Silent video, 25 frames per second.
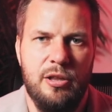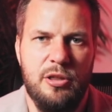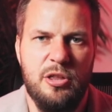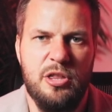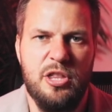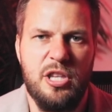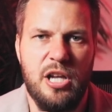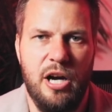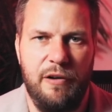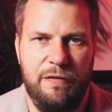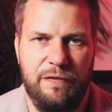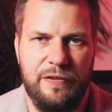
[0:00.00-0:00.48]

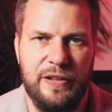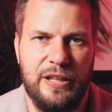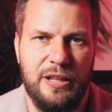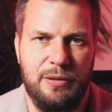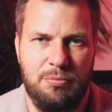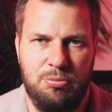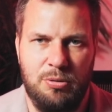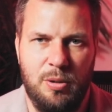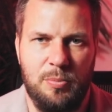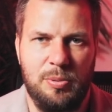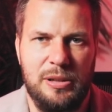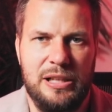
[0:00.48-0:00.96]
Nothing
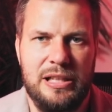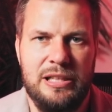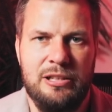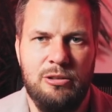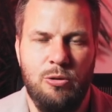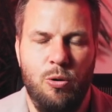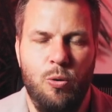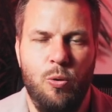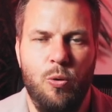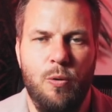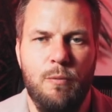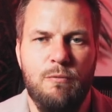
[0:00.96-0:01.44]
probably,
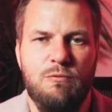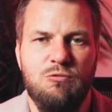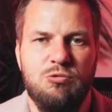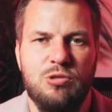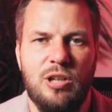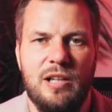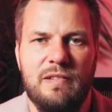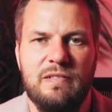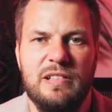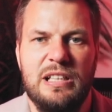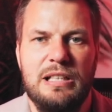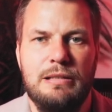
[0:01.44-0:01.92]
or
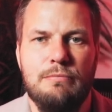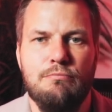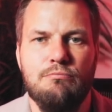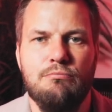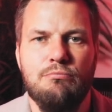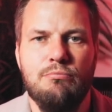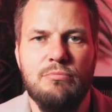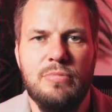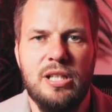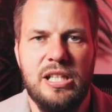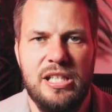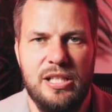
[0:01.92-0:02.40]
very
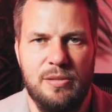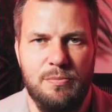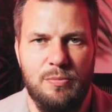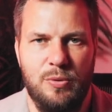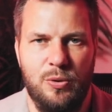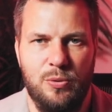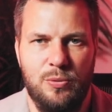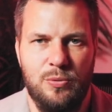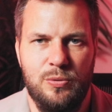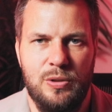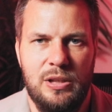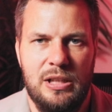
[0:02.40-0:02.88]

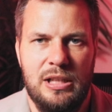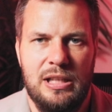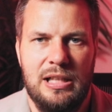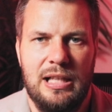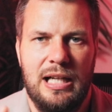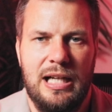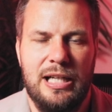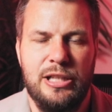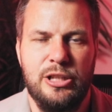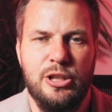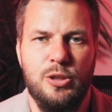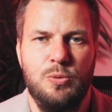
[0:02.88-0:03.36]
minimal,
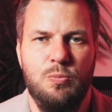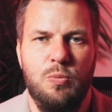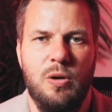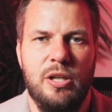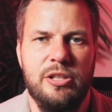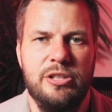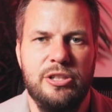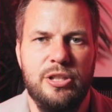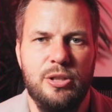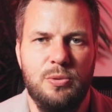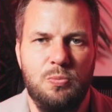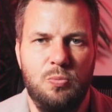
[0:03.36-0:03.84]
and you
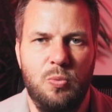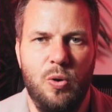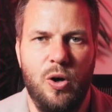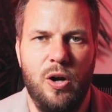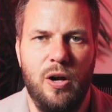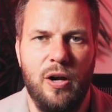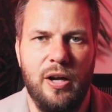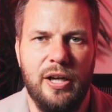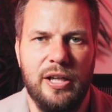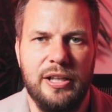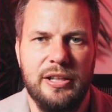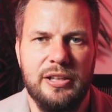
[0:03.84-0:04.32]
wonder
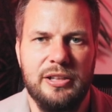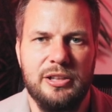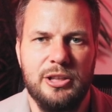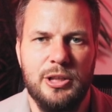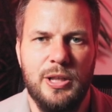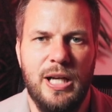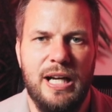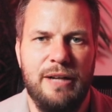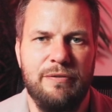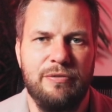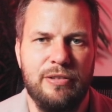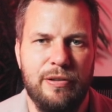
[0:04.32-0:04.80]
why
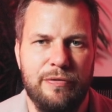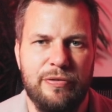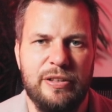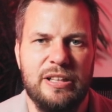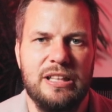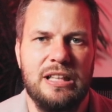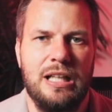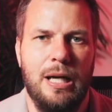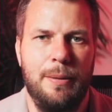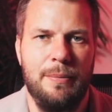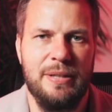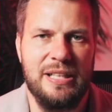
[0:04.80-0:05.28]
you have
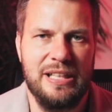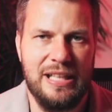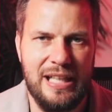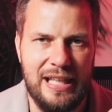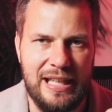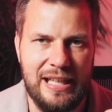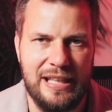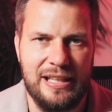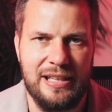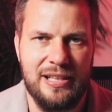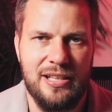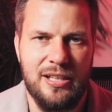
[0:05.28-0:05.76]
nothing coming
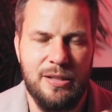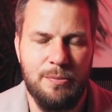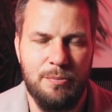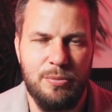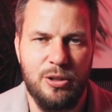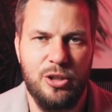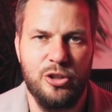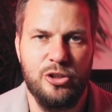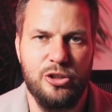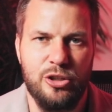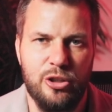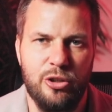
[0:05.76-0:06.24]
in
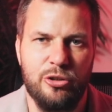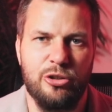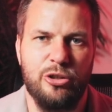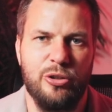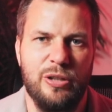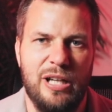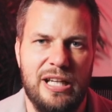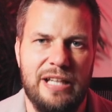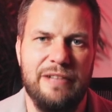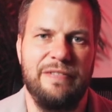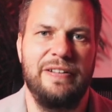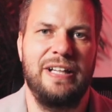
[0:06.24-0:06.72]
because you're not
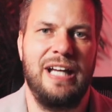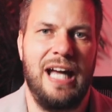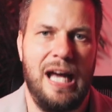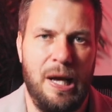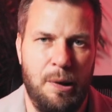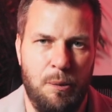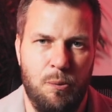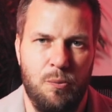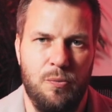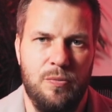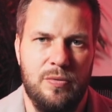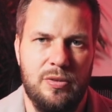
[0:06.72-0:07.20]
doing anything
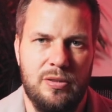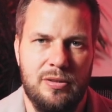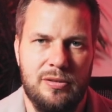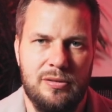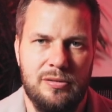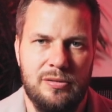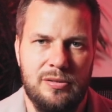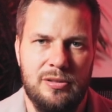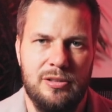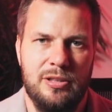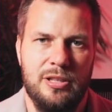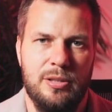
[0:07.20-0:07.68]
out.
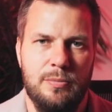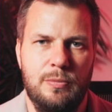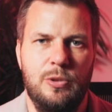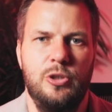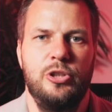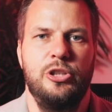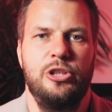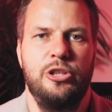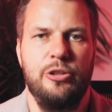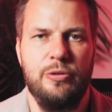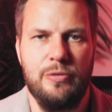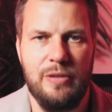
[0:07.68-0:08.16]
The
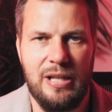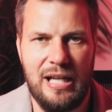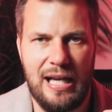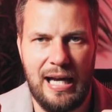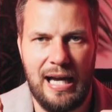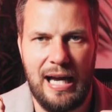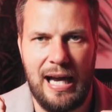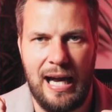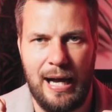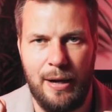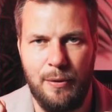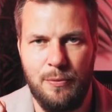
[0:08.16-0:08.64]
more you do
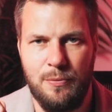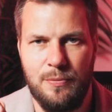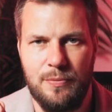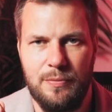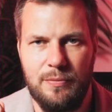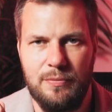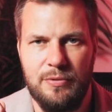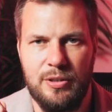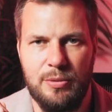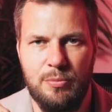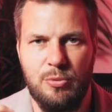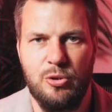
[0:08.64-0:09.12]

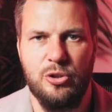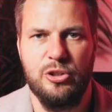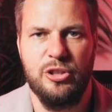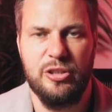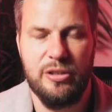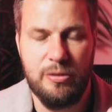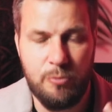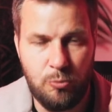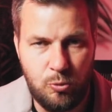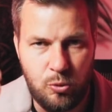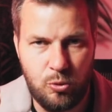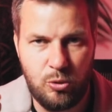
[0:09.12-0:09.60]
out, the more
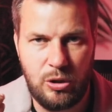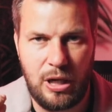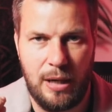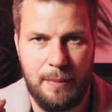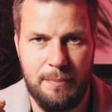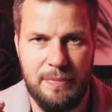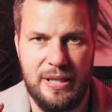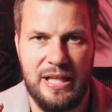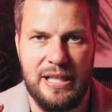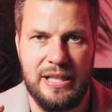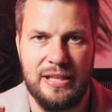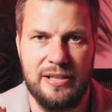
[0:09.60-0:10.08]
you will
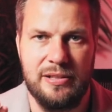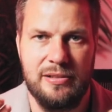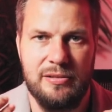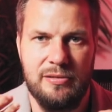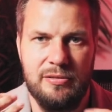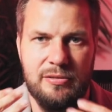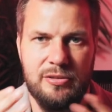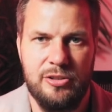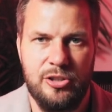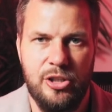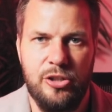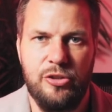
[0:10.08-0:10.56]
come in.
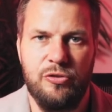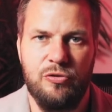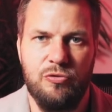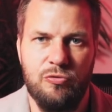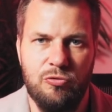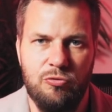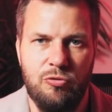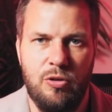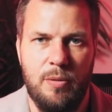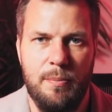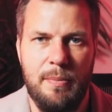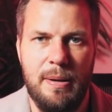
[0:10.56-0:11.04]
Just
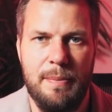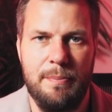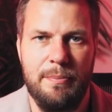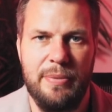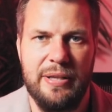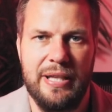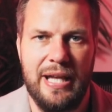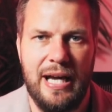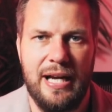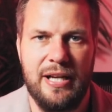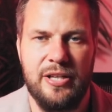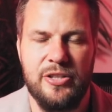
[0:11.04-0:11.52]

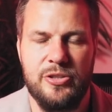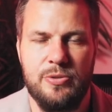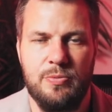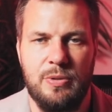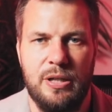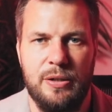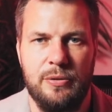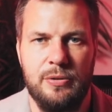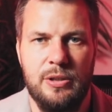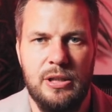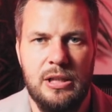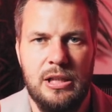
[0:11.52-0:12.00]
remember that as
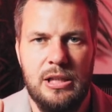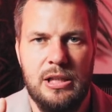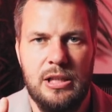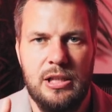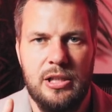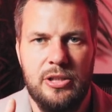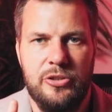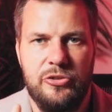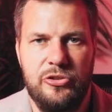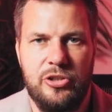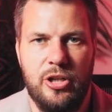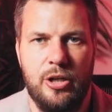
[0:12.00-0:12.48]
well.
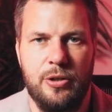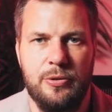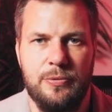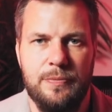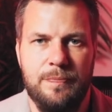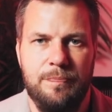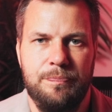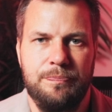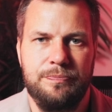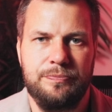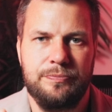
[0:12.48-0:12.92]
So